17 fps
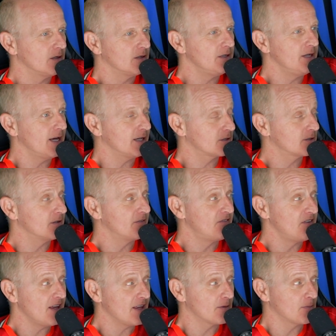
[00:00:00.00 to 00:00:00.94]
Yes, the
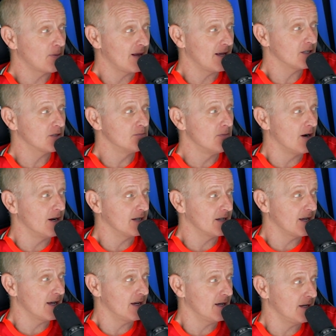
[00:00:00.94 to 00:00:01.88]
fifth place might
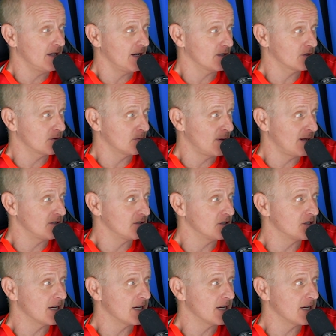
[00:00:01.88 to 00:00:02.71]
get an extra place in the